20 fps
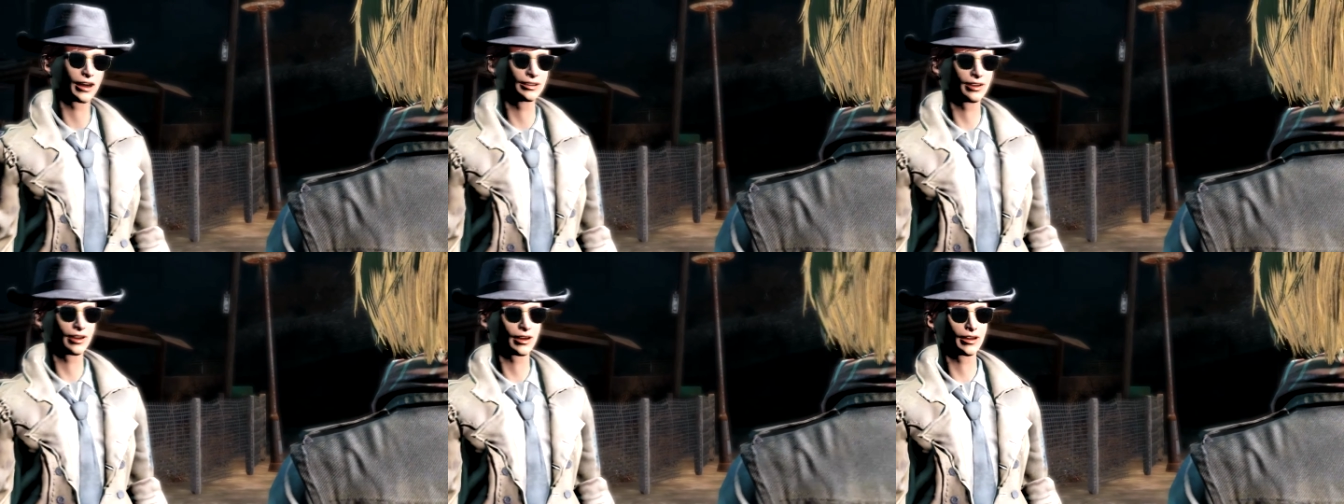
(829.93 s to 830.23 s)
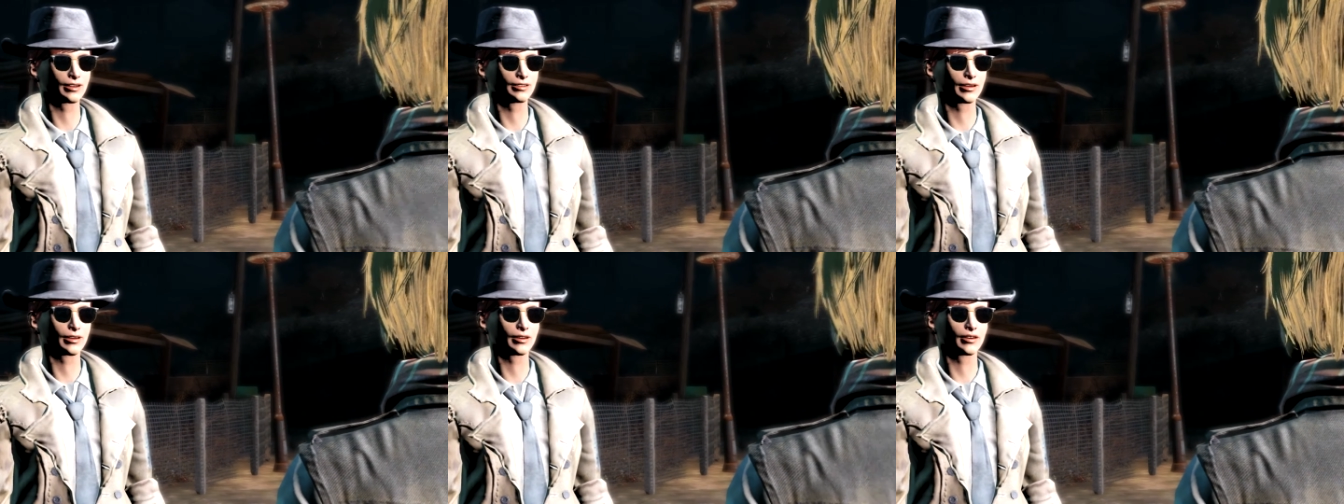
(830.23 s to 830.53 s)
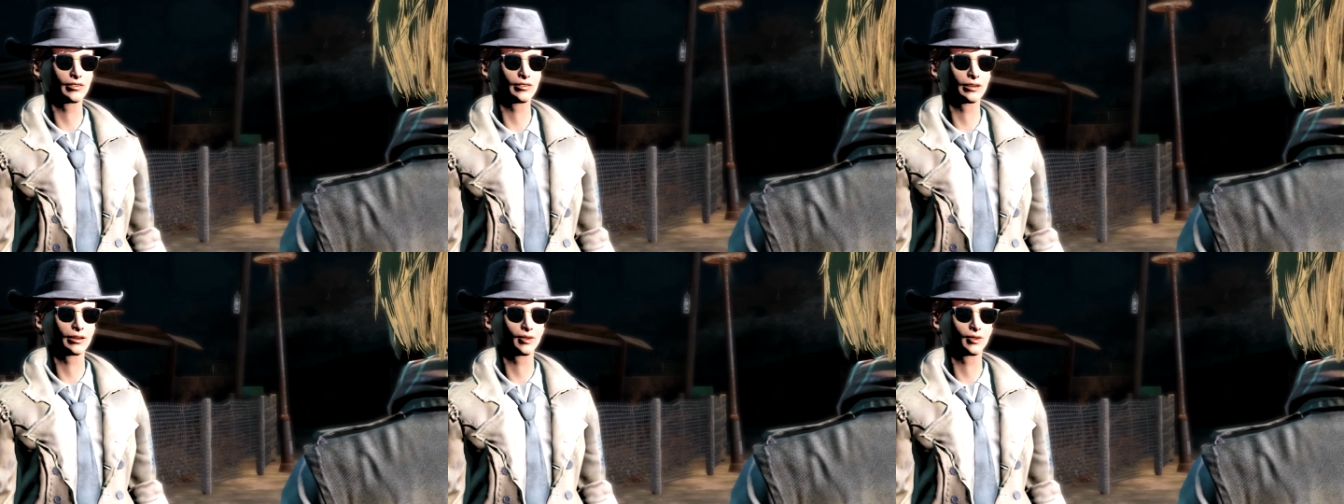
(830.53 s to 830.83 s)
I can
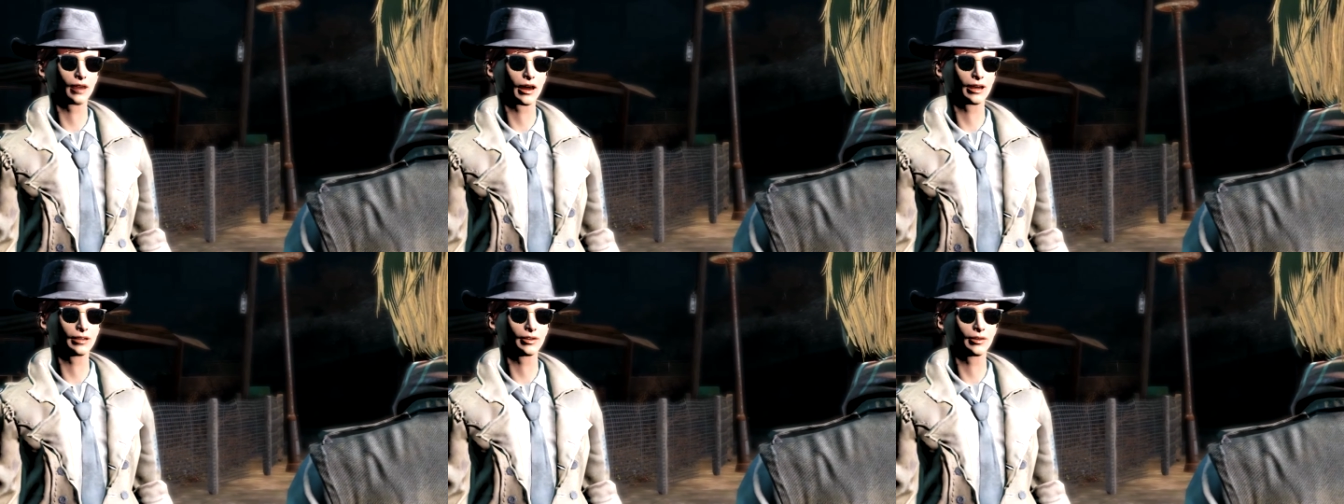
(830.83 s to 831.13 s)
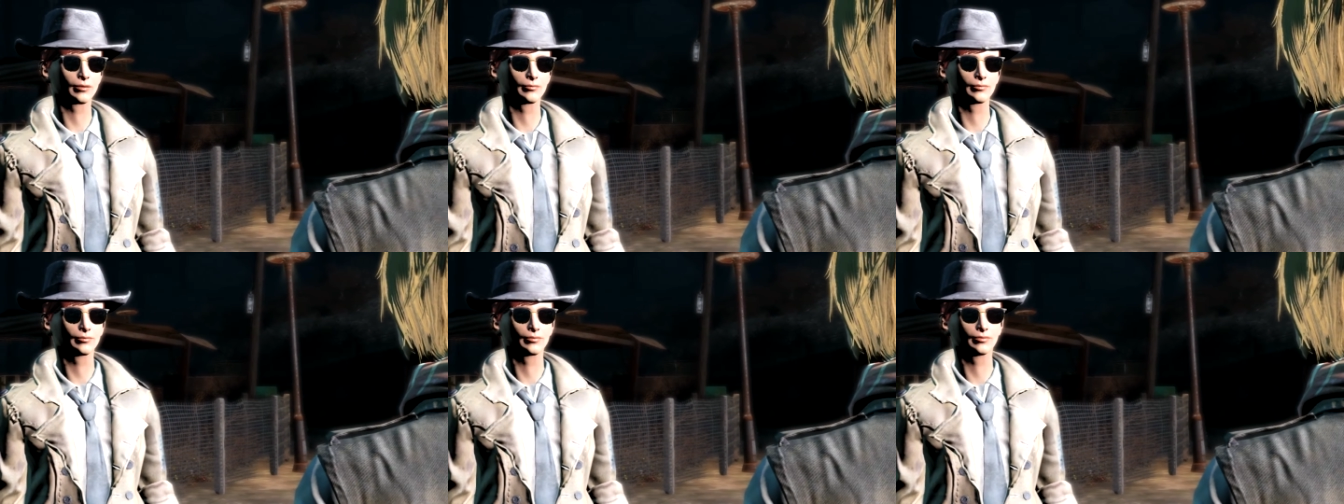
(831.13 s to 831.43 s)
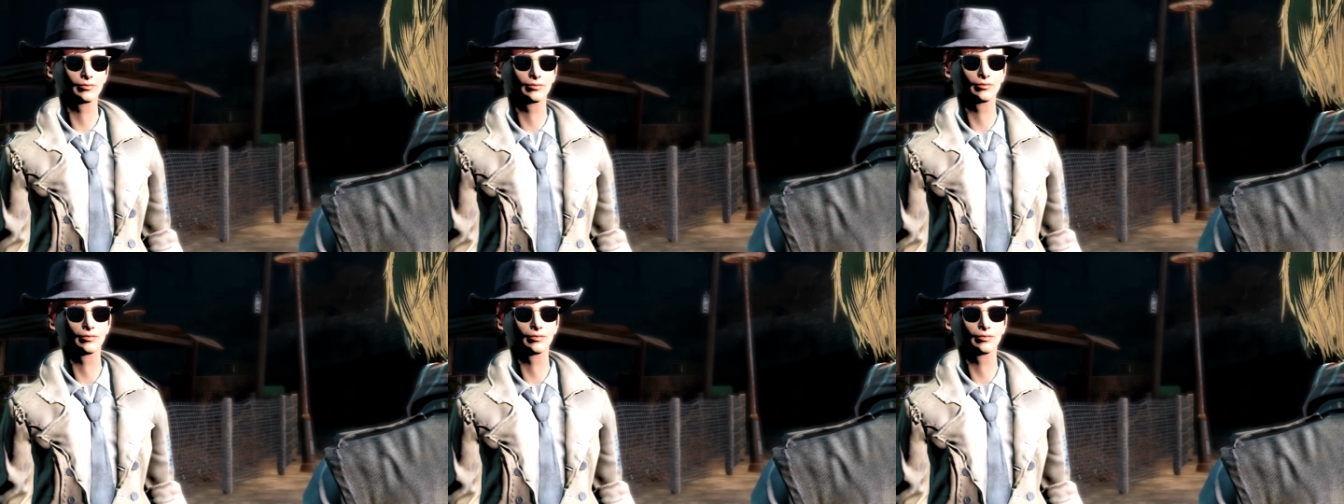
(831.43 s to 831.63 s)
tell that you like him,